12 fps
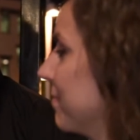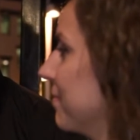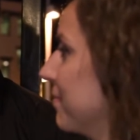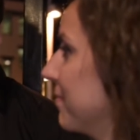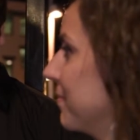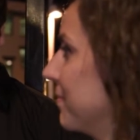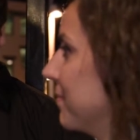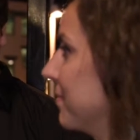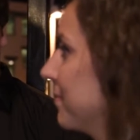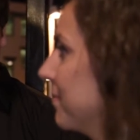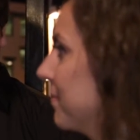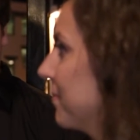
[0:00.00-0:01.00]

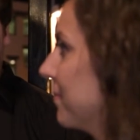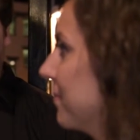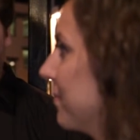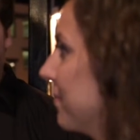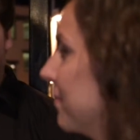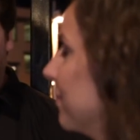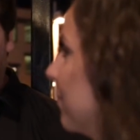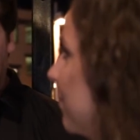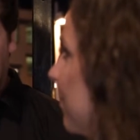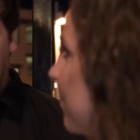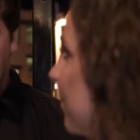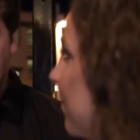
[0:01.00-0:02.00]

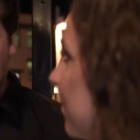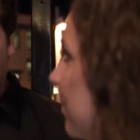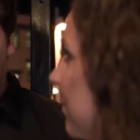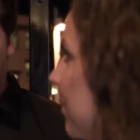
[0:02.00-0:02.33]
(silent)